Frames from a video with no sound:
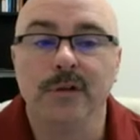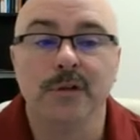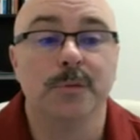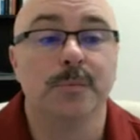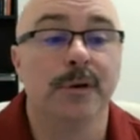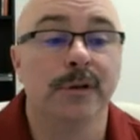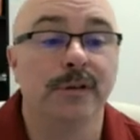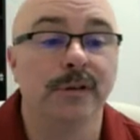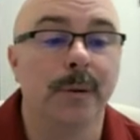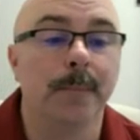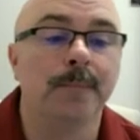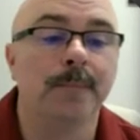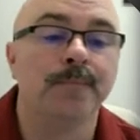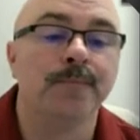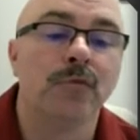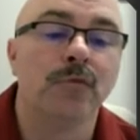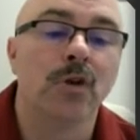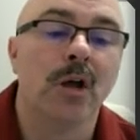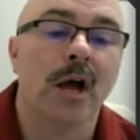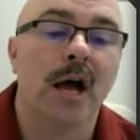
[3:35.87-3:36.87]
Let's put it there.
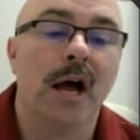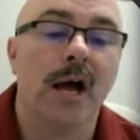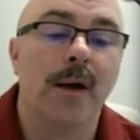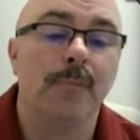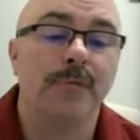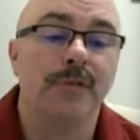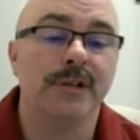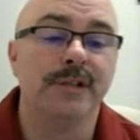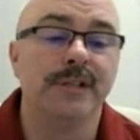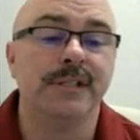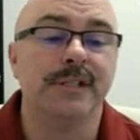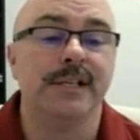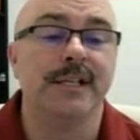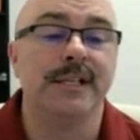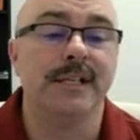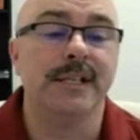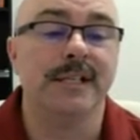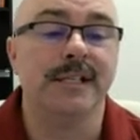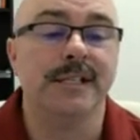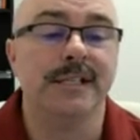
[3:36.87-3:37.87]
This
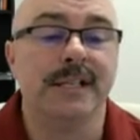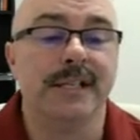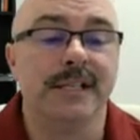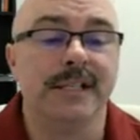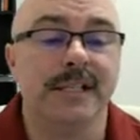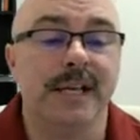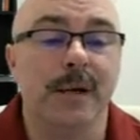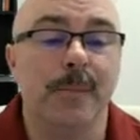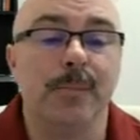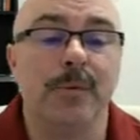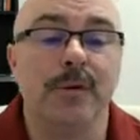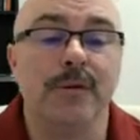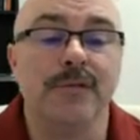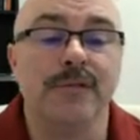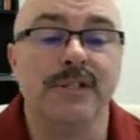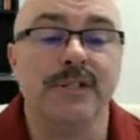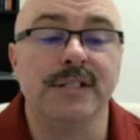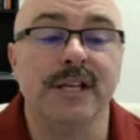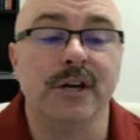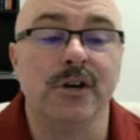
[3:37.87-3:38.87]
is an example of
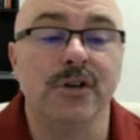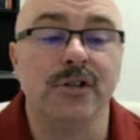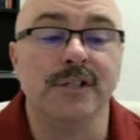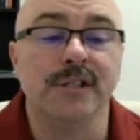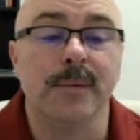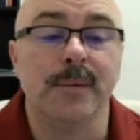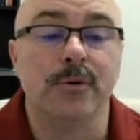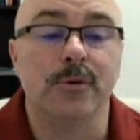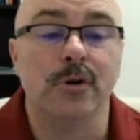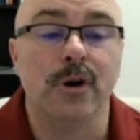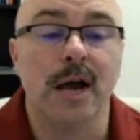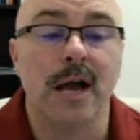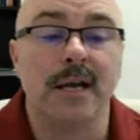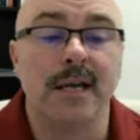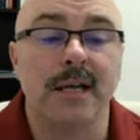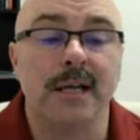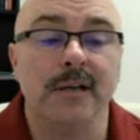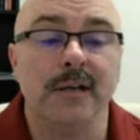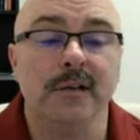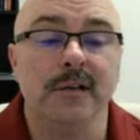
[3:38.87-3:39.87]
stair step
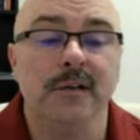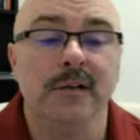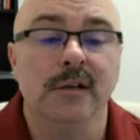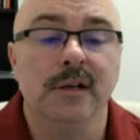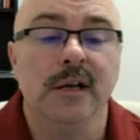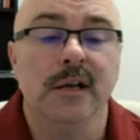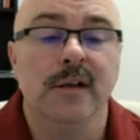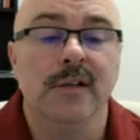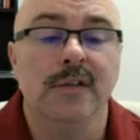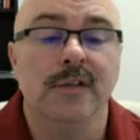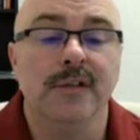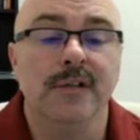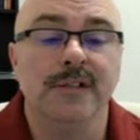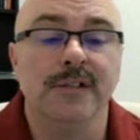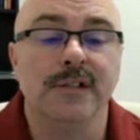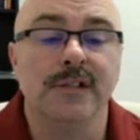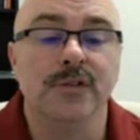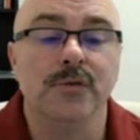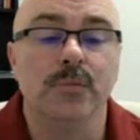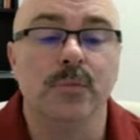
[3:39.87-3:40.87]
cracking.
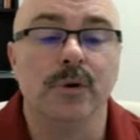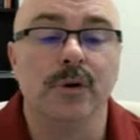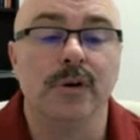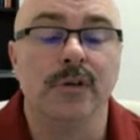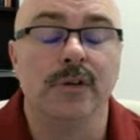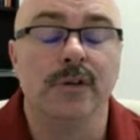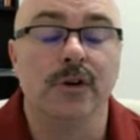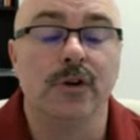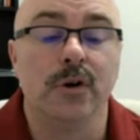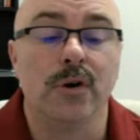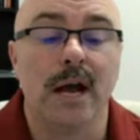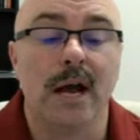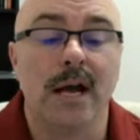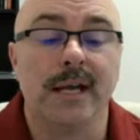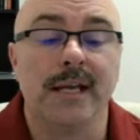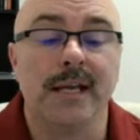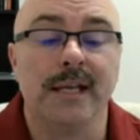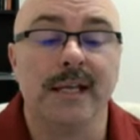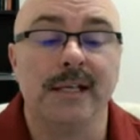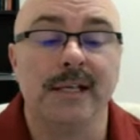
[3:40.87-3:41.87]
This is where the
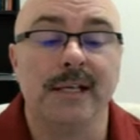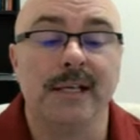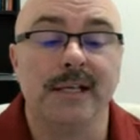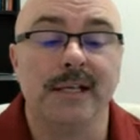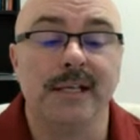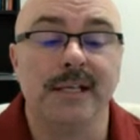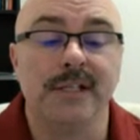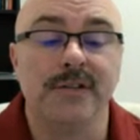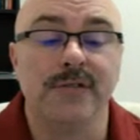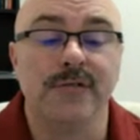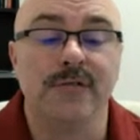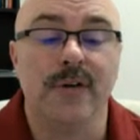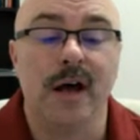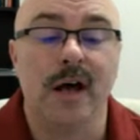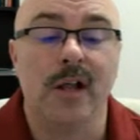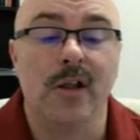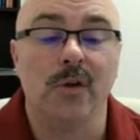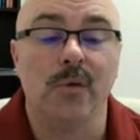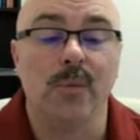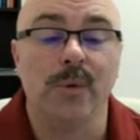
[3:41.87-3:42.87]
cracking is
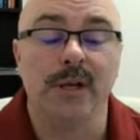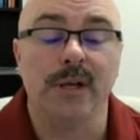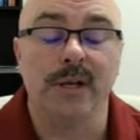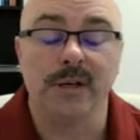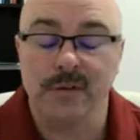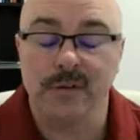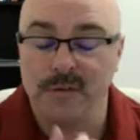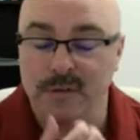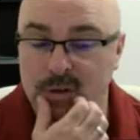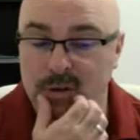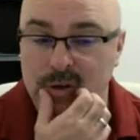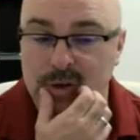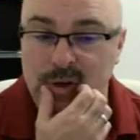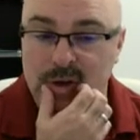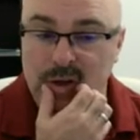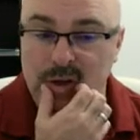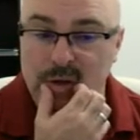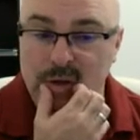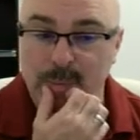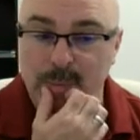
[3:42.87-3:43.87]
following
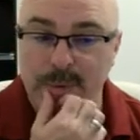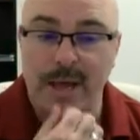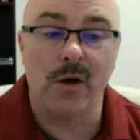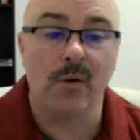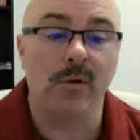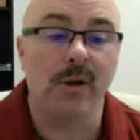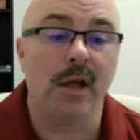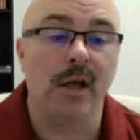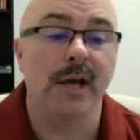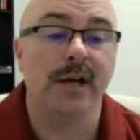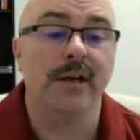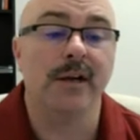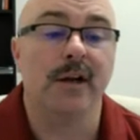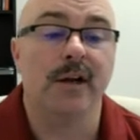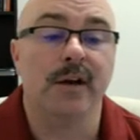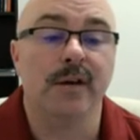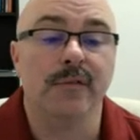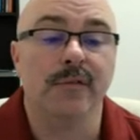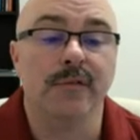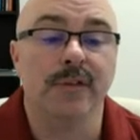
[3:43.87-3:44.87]
the outline
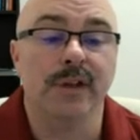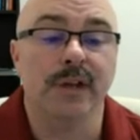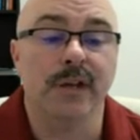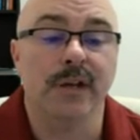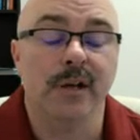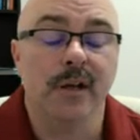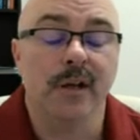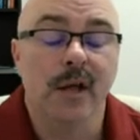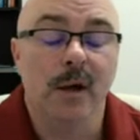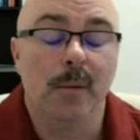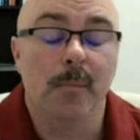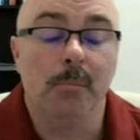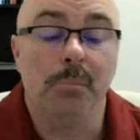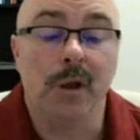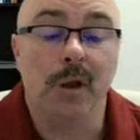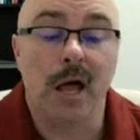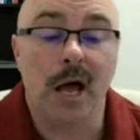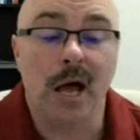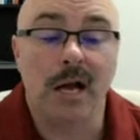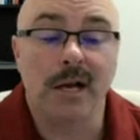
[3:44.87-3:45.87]
of the
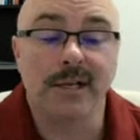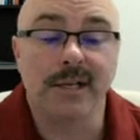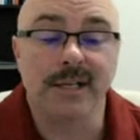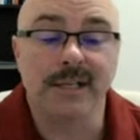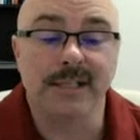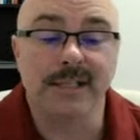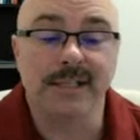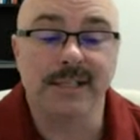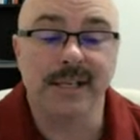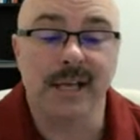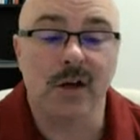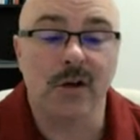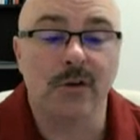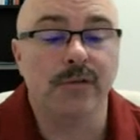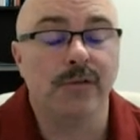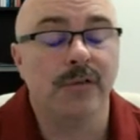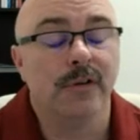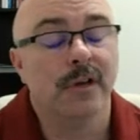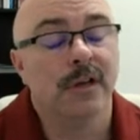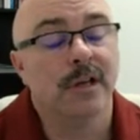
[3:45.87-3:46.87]
block
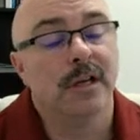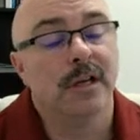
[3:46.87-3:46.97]
itself.